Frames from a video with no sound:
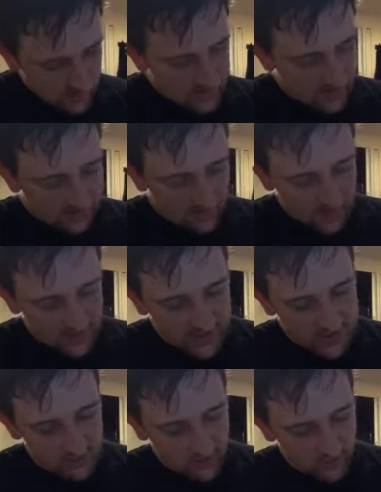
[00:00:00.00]

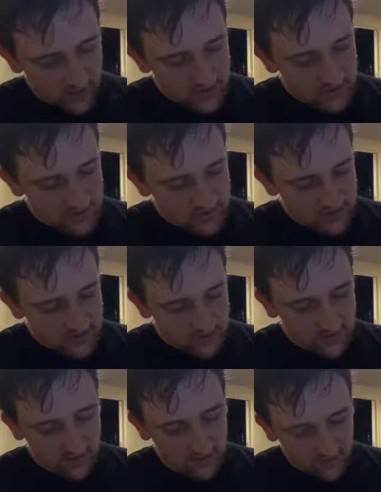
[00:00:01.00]
Nevertheless, when one turns to
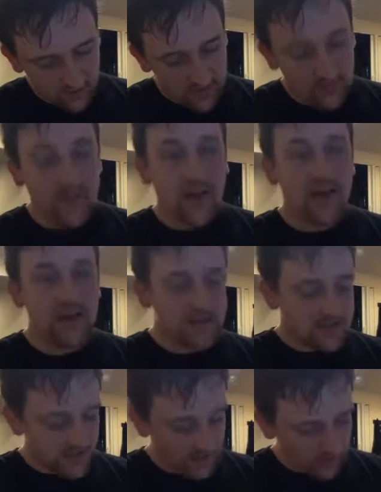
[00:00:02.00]
the Lord, the veil is
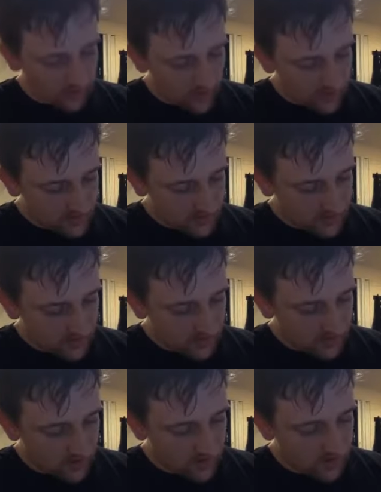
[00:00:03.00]
taken away. Let's put that in
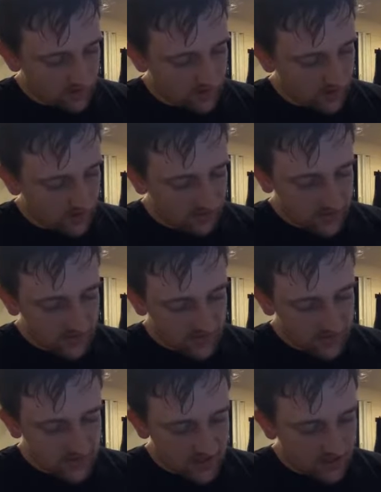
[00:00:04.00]
context. But even to
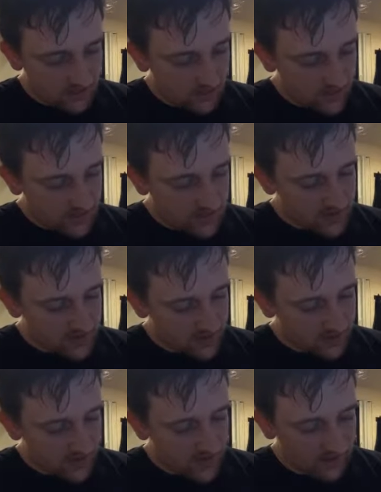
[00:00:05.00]
this day, when Moses is
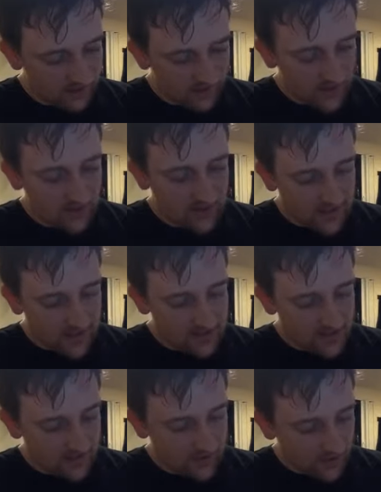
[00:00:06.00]
read, a veil lies
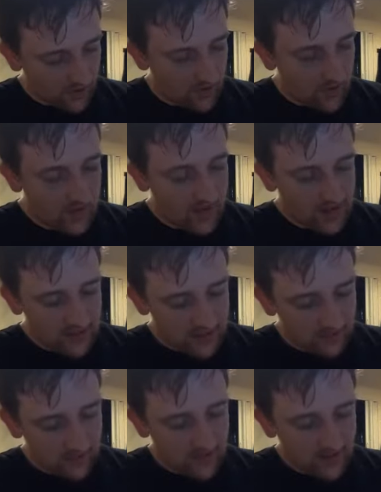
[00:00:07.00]
on their heart.
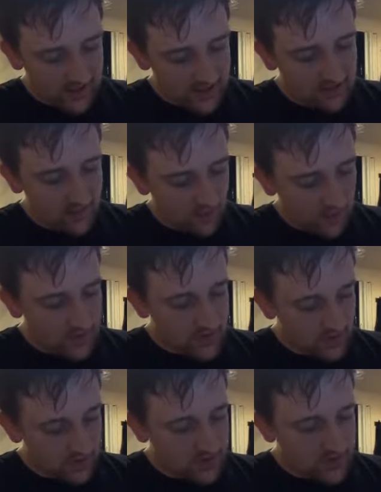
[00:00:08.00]
Nevertheless, when one
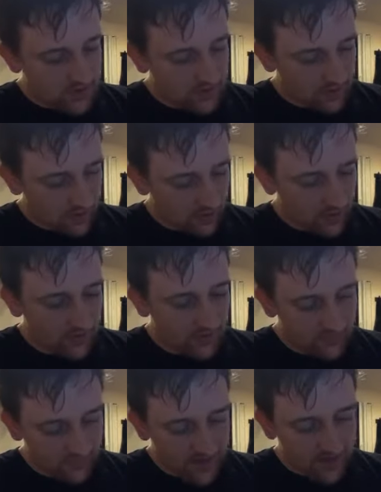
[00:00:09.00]
turns to the Lord, the
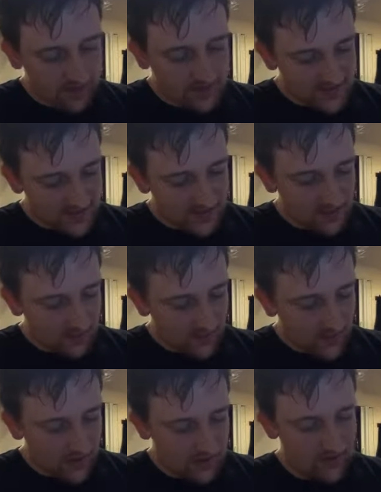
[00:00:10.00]
veil is taken
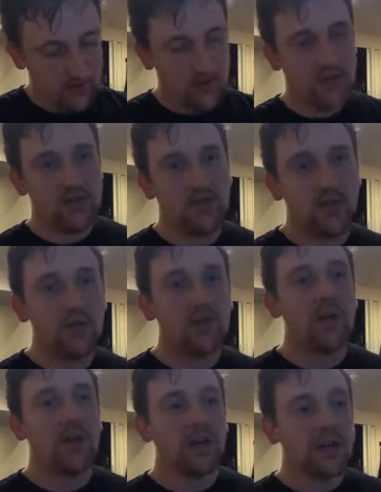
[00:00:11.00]
away. So
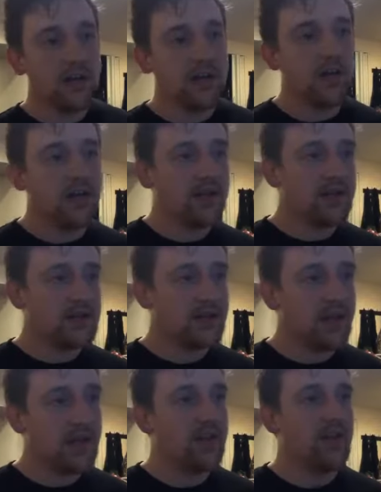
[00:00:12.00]
the idea is
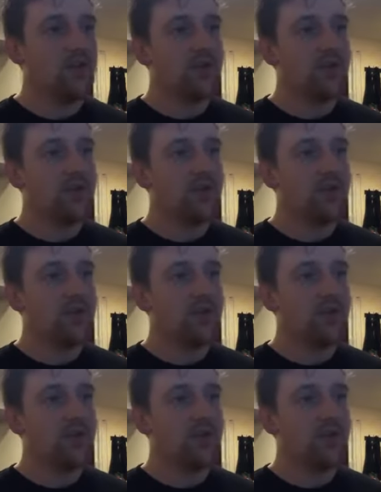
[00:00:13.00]
that you